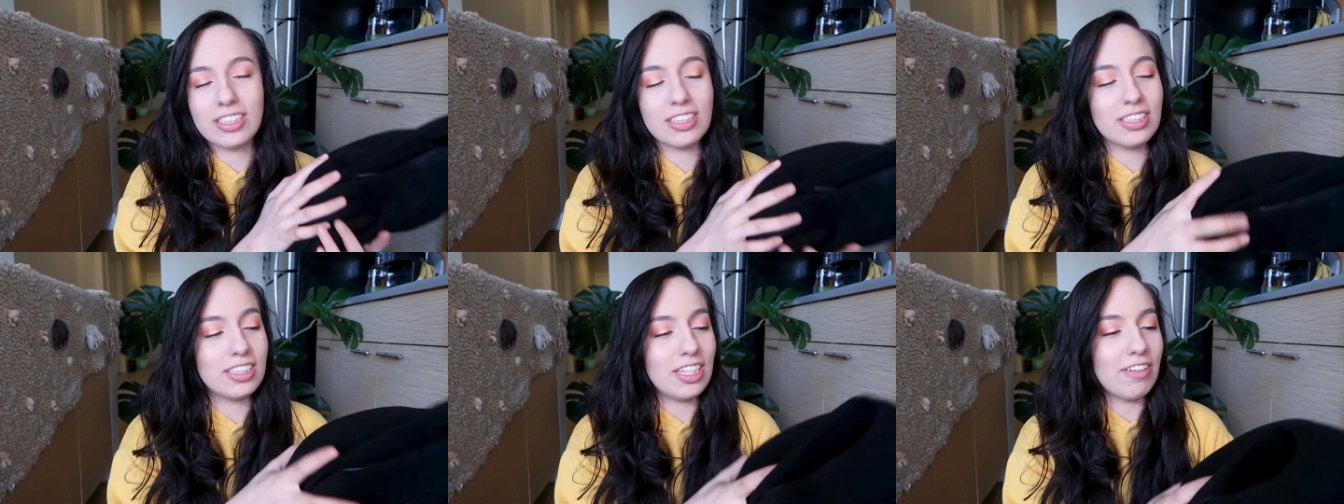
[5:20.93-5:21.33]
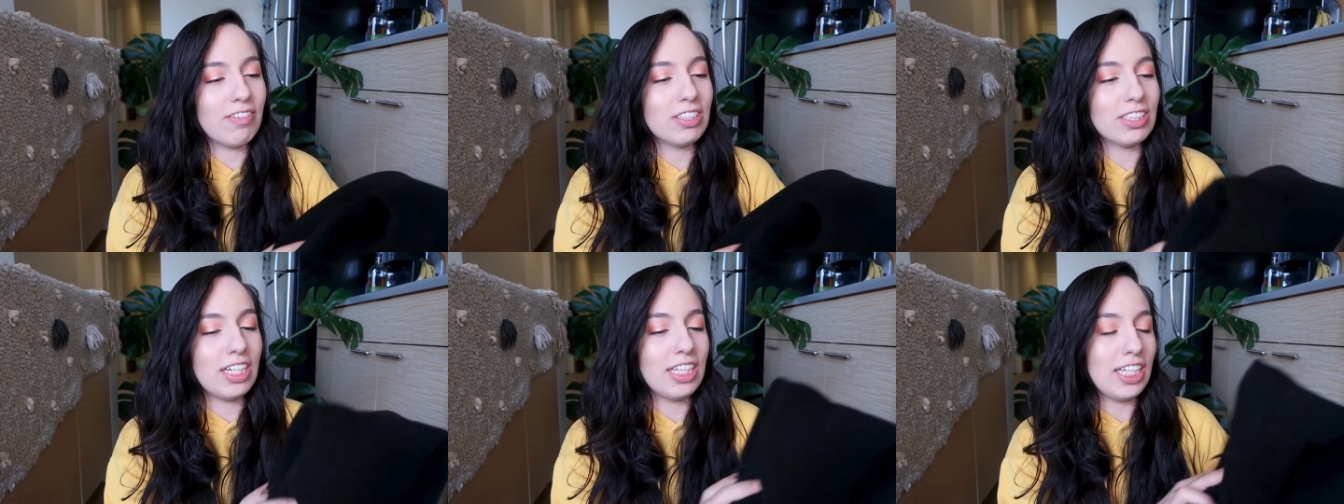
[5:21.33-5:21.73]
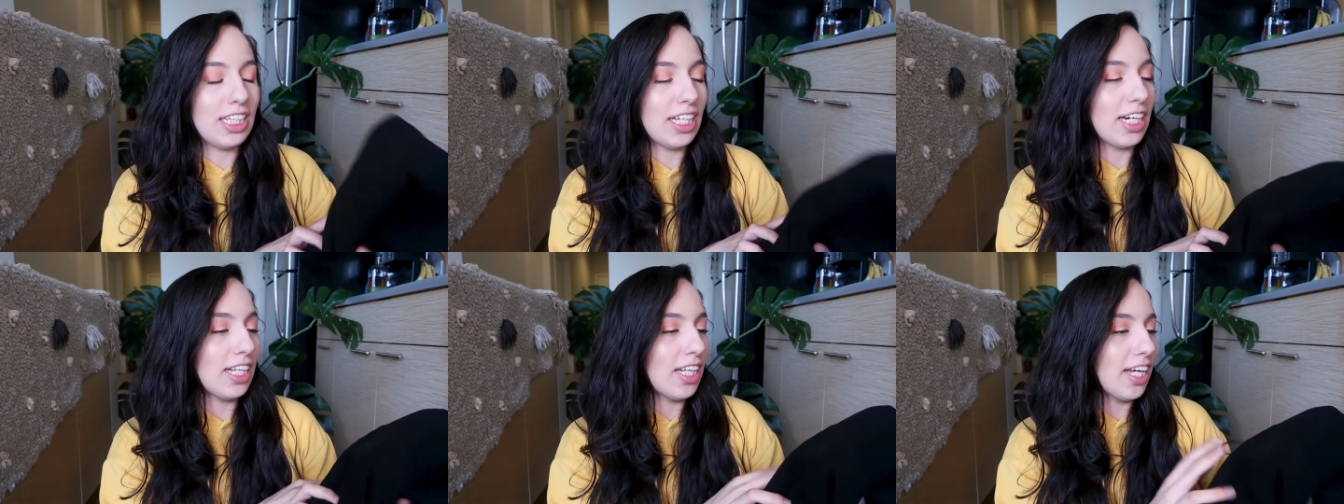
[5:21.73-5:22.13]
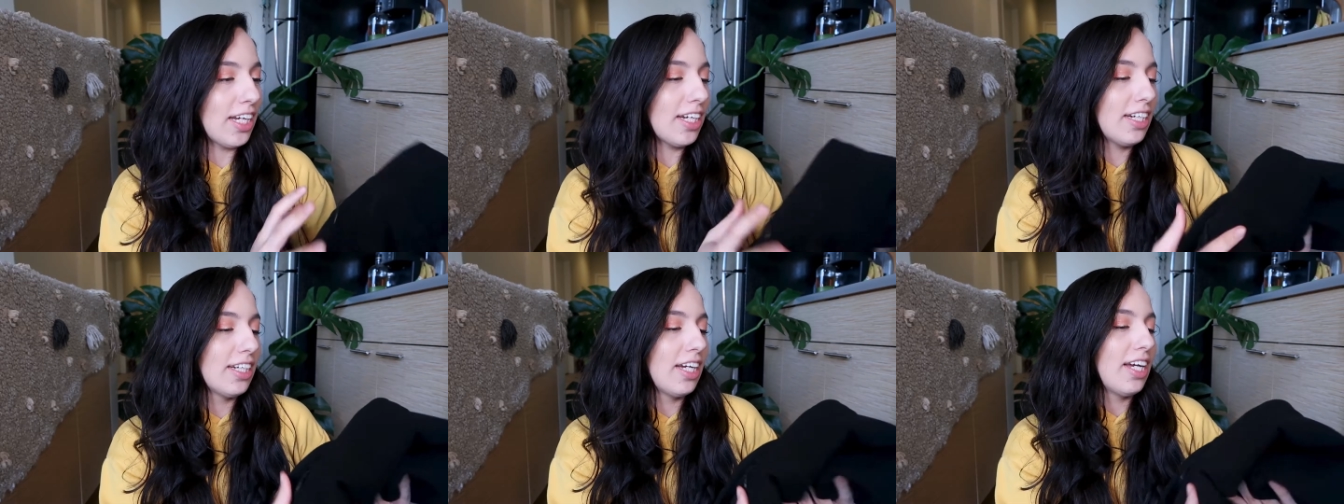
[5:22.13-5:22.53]
to see if there's anything that I
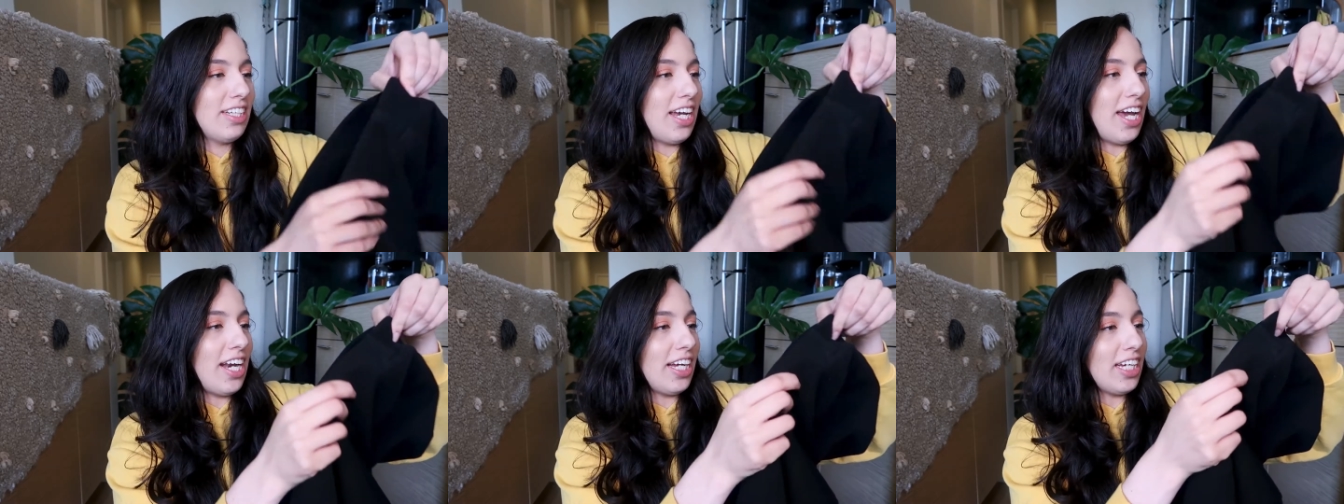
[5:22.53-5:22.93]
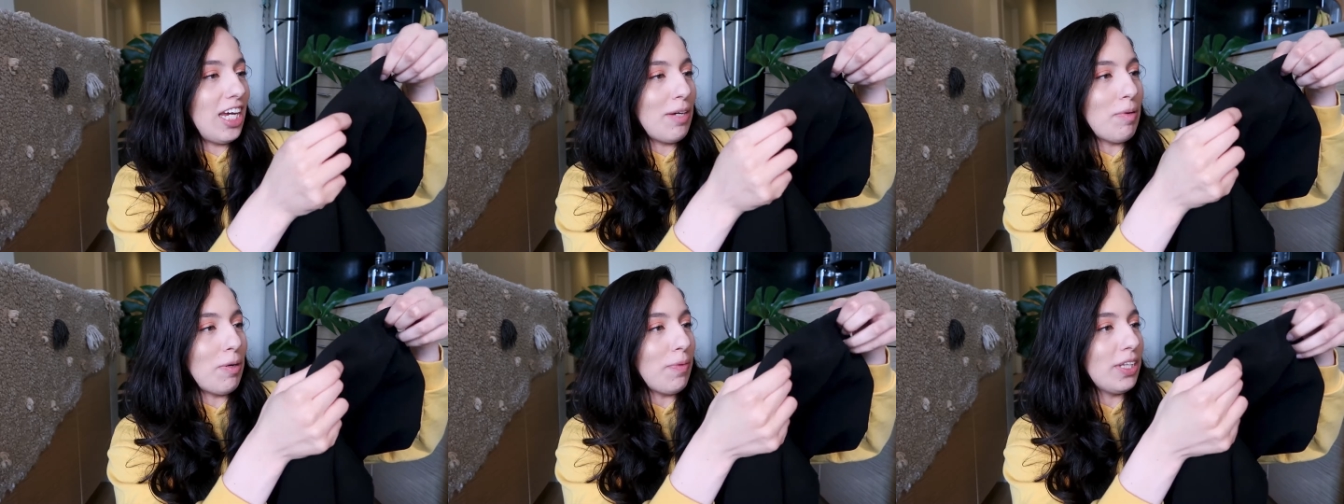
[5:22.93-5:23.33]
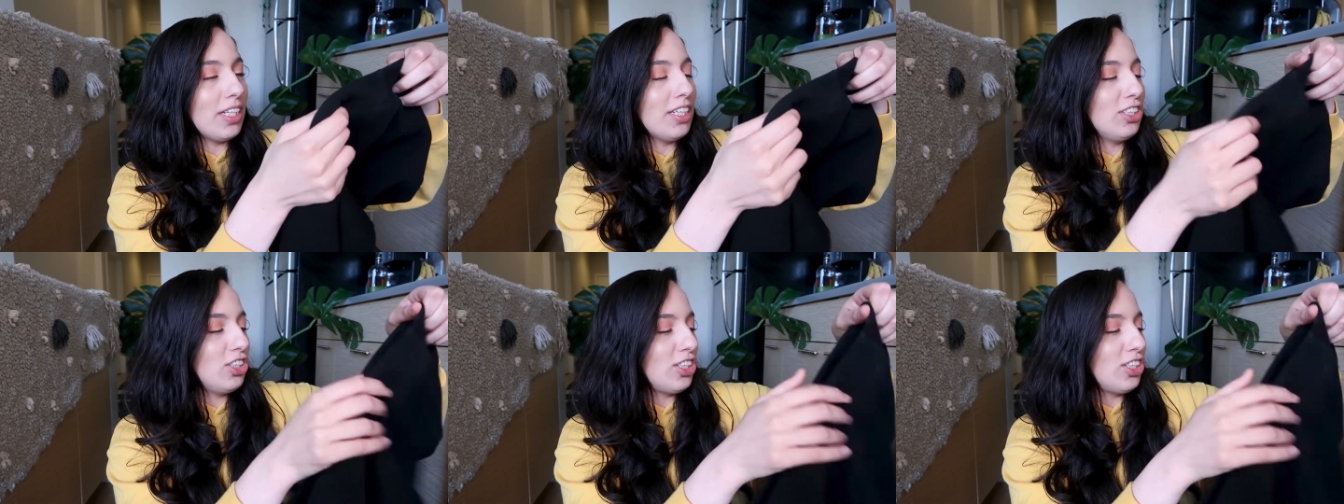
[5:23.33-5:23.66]
like. And I came out with this